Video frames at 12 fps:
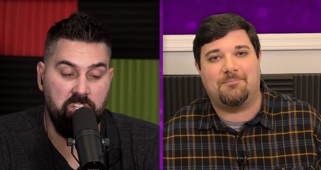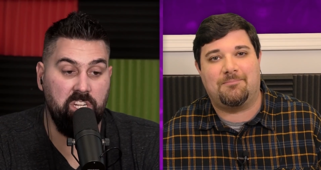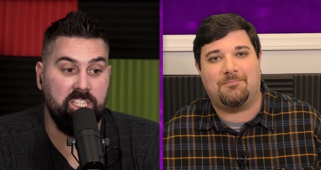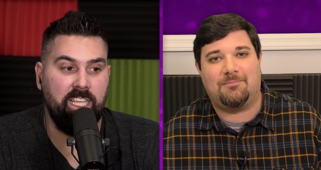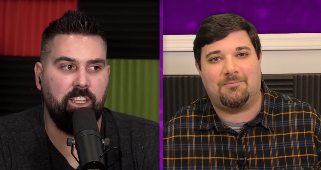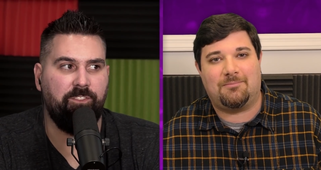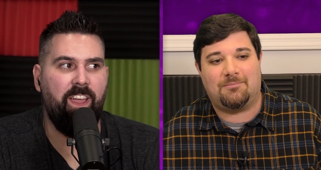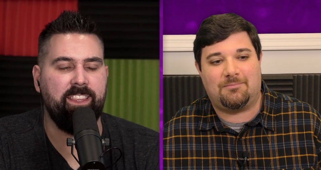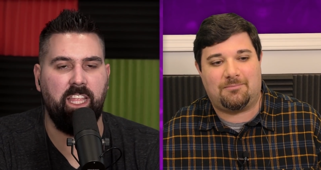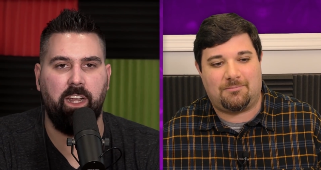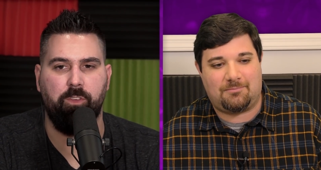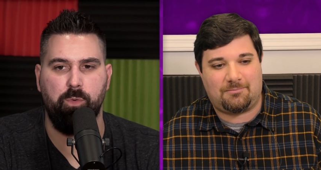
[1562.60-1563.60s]
Speaker 1: Well, just like the
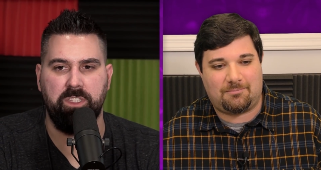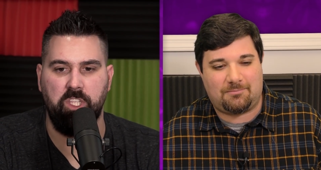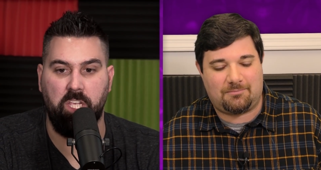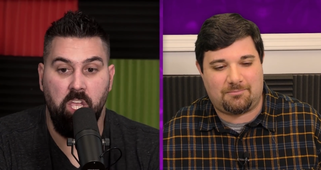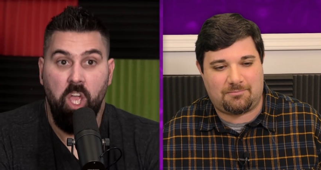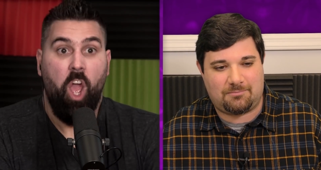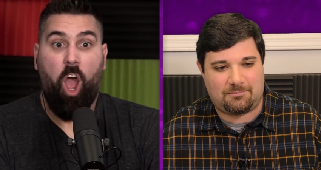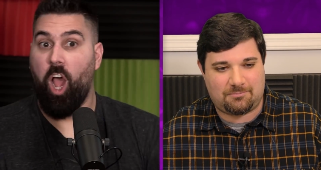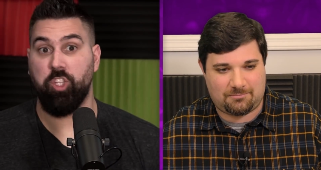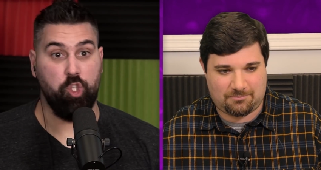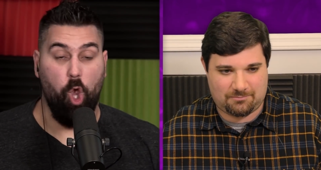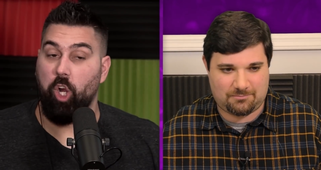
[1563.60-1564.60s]
fact that everyone's like,
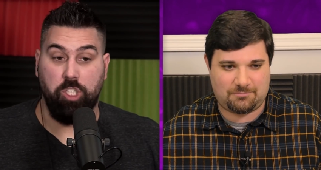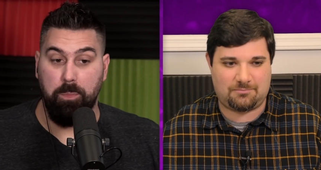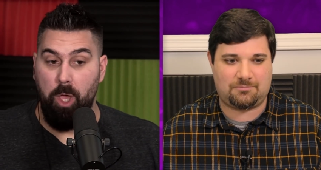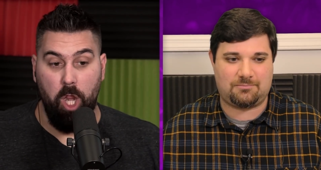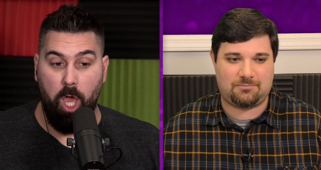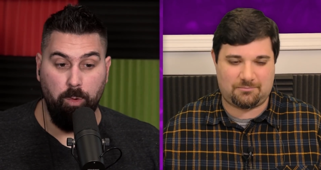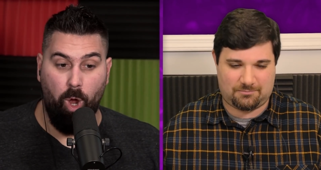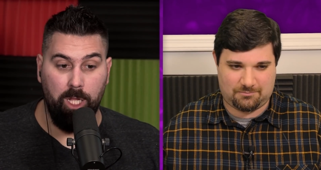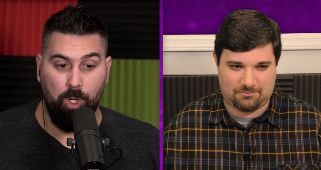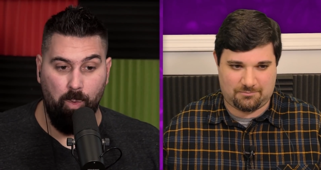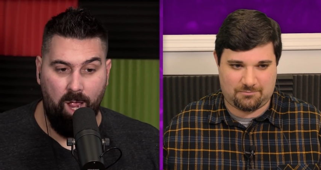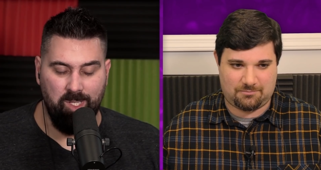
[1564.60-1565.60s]
it's Dr. Manhattan,
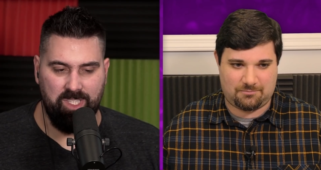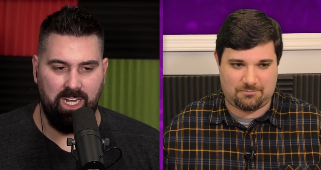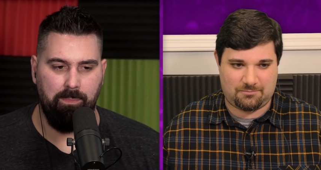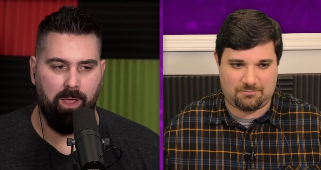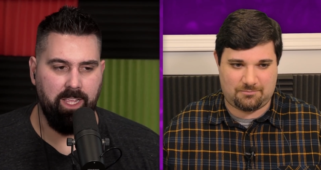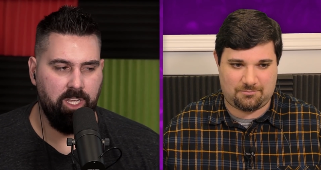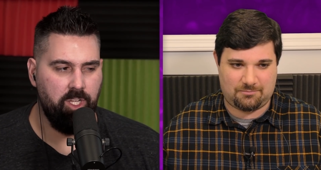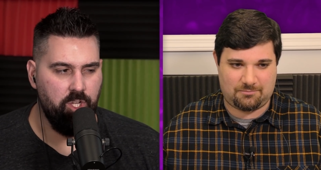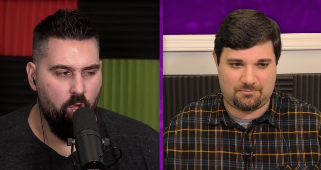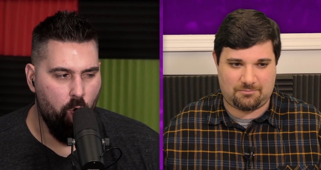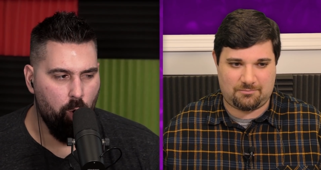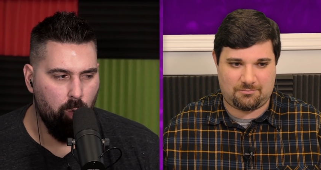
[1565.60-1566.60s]
Wally West. And I'm like,
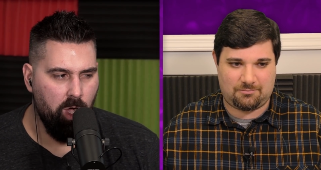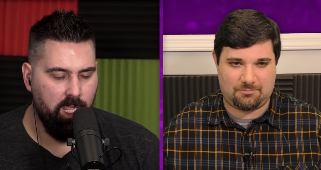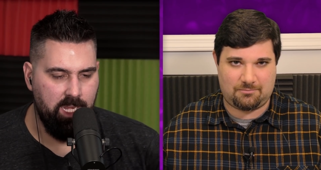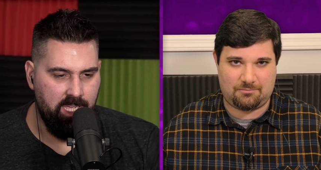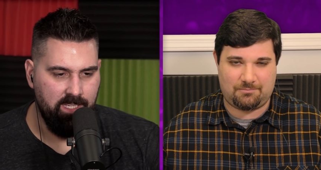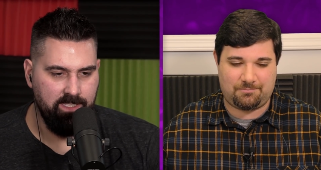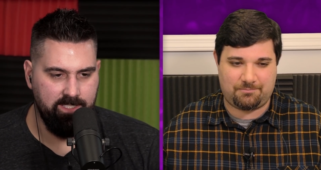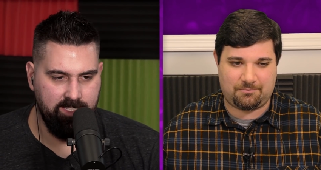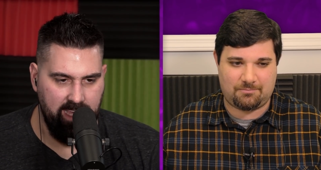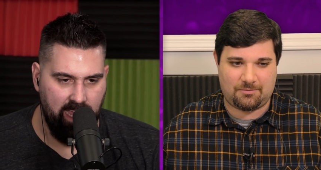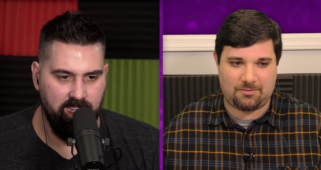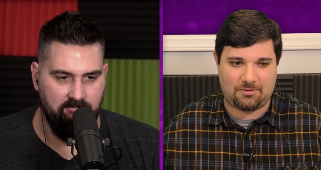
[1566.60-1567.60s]
no one
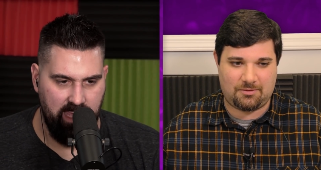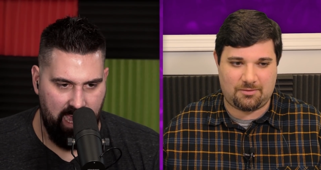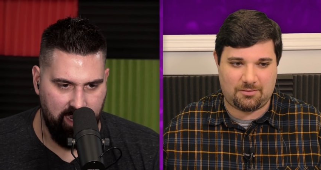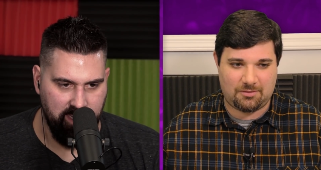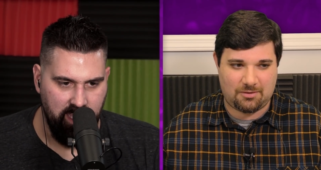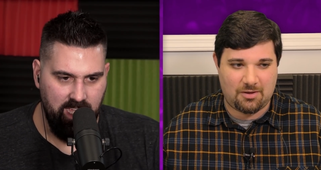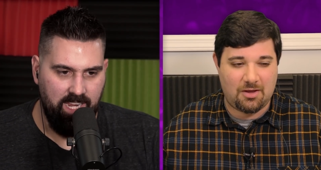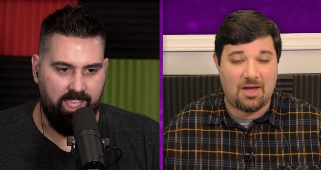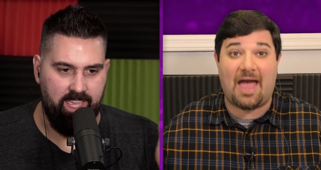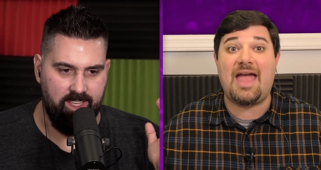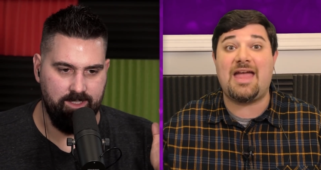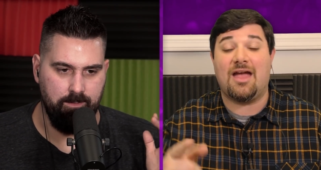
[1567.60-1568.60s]
said that.
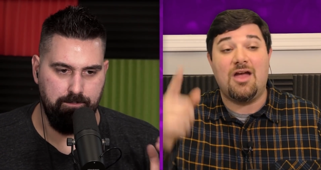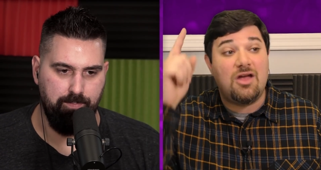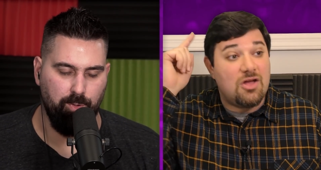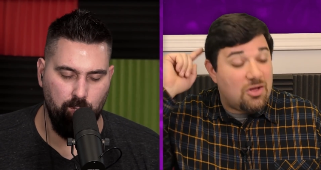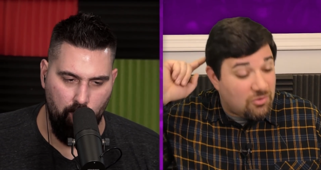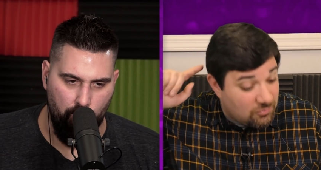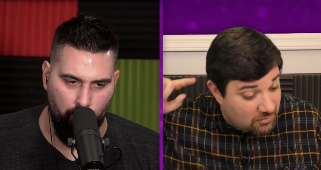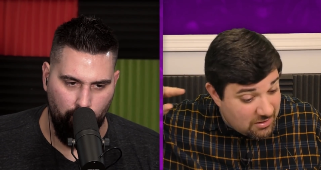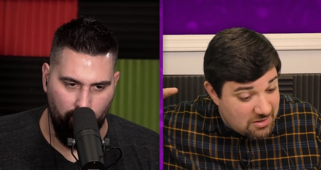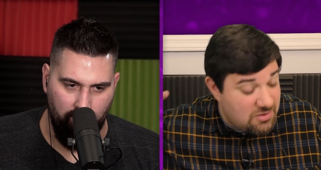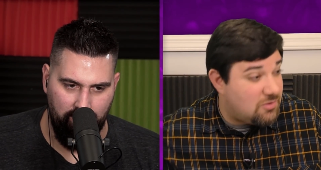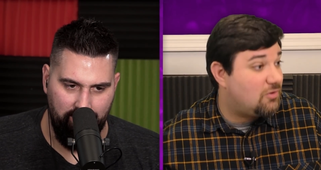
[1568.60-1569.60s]
Speaker 2: He's
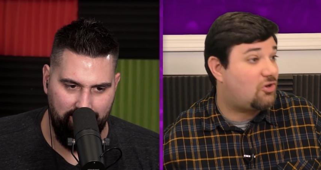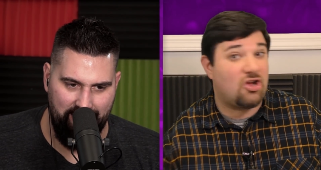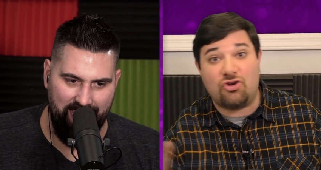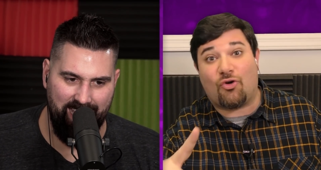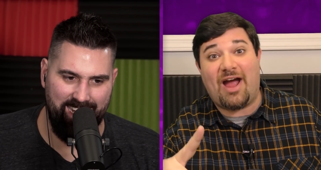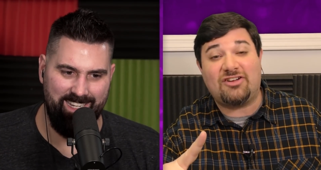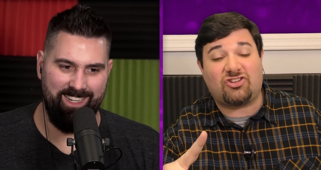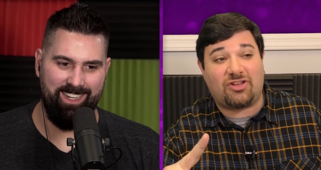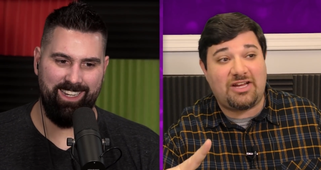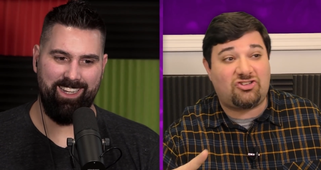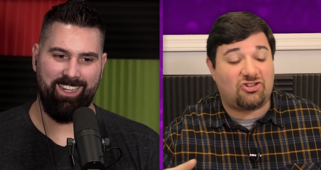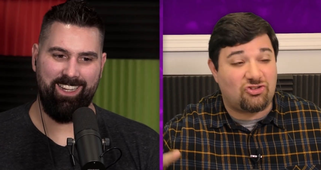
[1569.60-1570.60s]
blue.
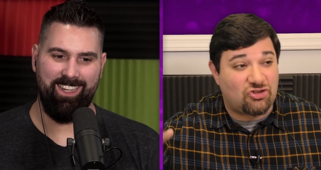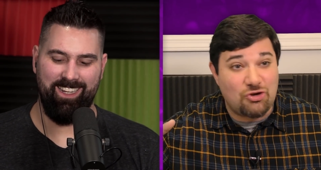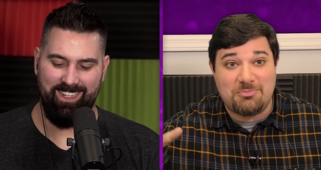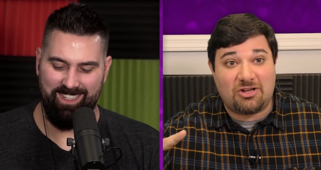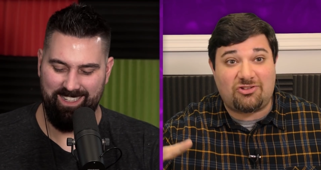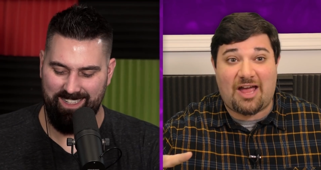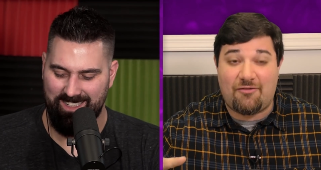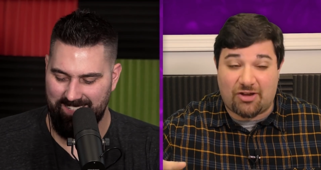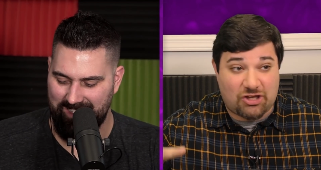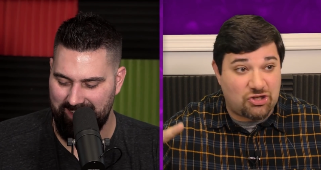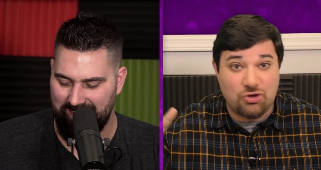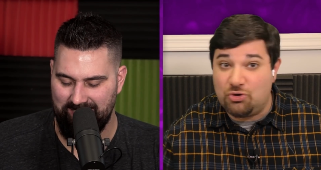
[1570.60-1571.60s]
Congratulations. You must have
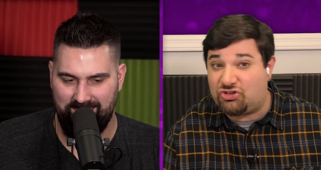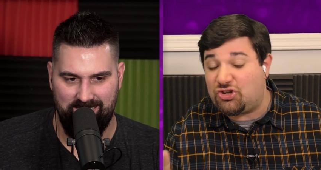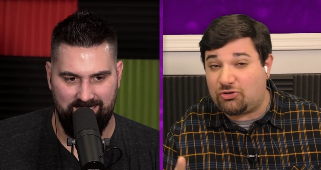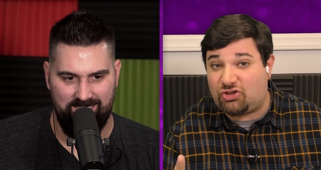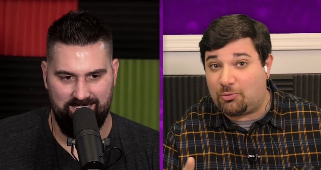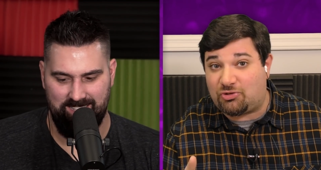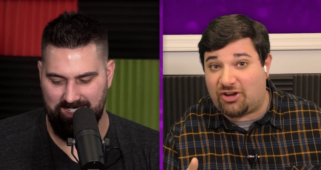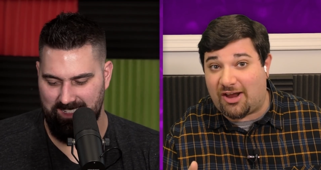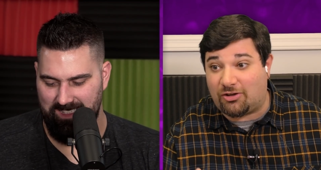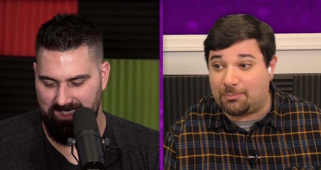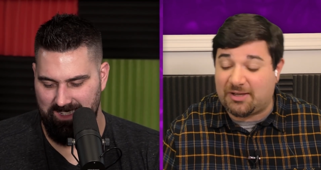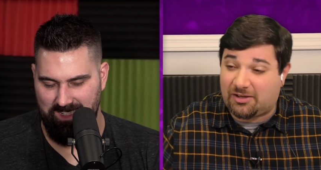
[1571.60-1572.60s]
a huge YouTube
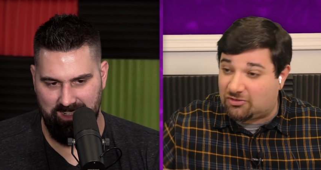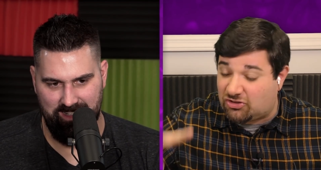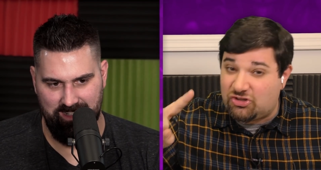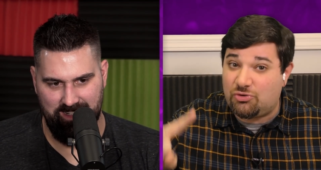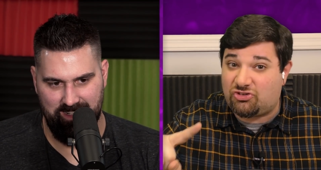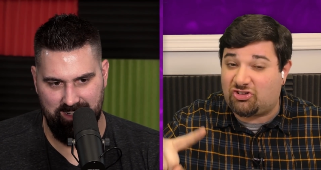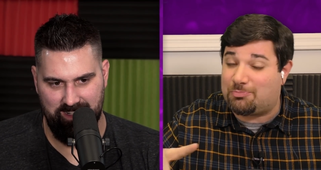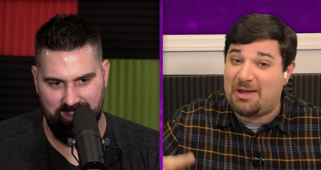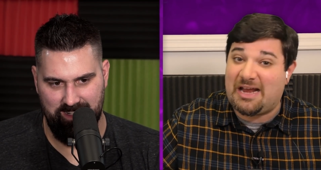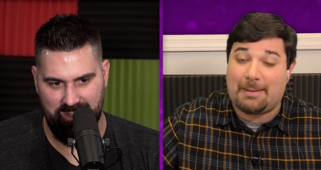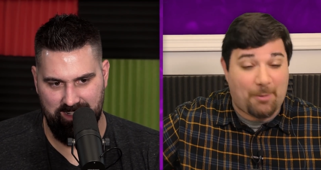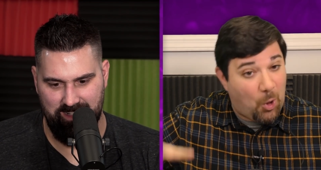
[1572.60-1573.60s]
channel because you just
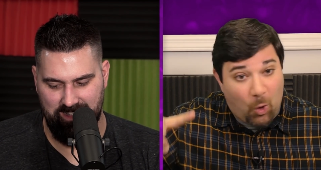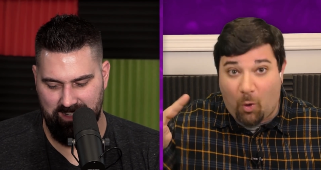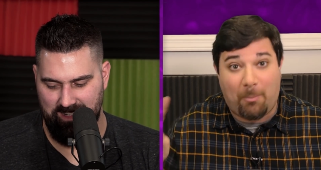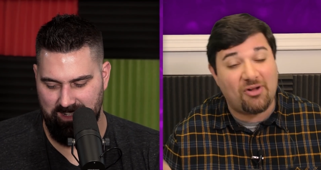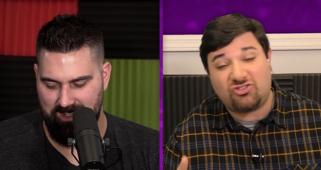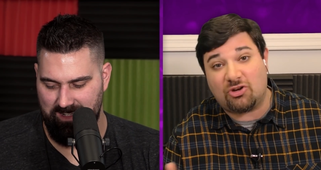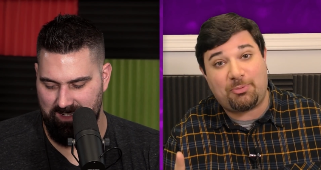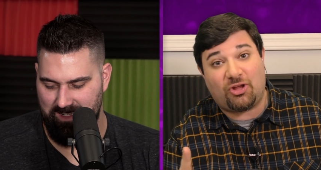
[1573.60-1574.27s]
made up a whole bunch of